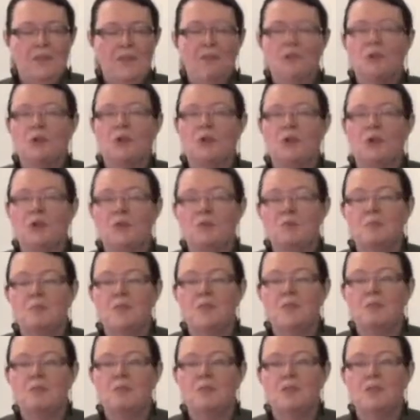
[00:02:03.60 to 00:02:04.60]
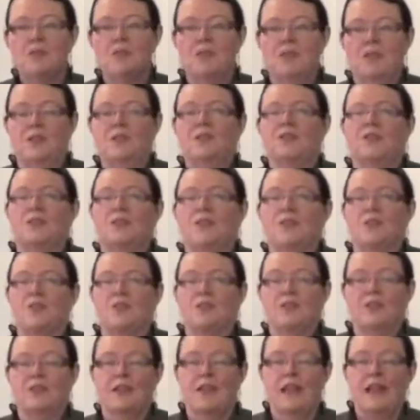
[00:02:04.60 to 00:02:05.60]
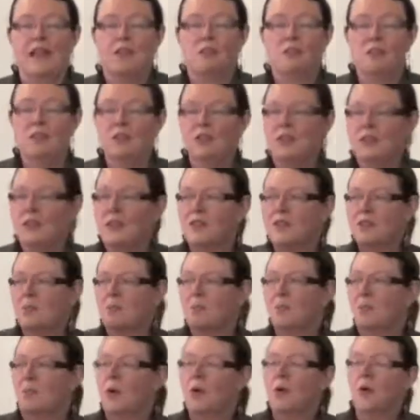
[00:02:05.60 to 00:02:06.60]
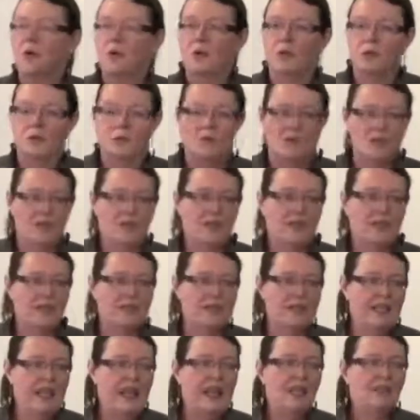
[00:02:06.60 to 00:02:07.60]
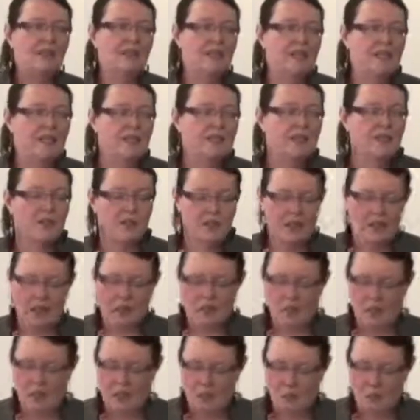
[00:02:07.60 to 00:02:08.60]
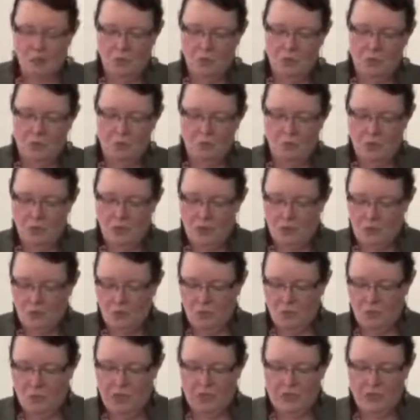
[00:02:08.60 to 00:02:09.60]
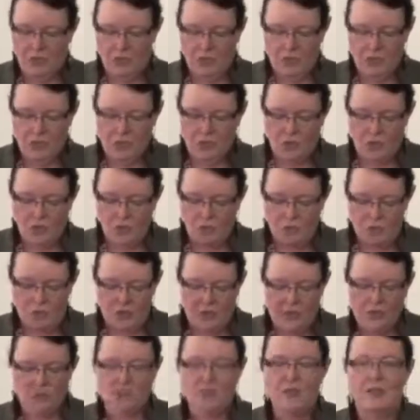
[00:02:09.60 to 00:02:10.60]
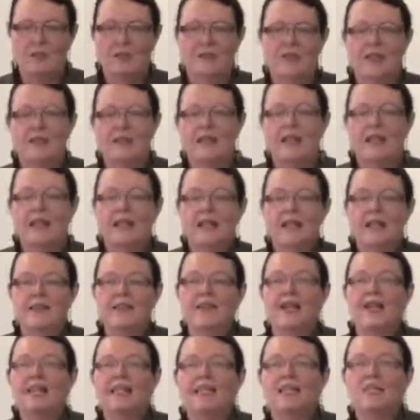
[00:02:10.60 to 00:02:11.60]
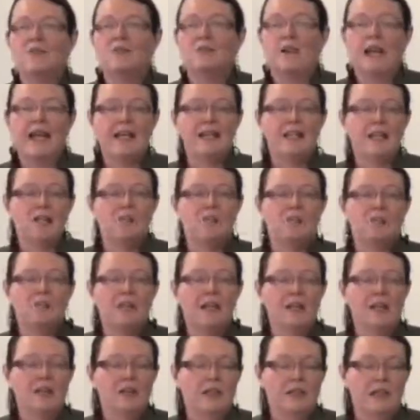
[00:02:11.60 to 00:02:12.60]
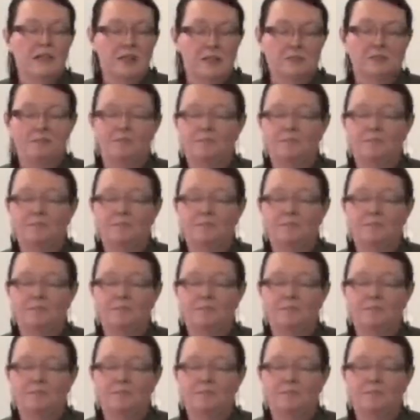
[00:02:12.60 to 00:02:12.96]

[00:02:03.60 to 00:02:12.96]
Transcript: If we're going to be in business, and we look at the morals and the ethics that are coming up more and more and more in large corporations, the idea of acting fairly,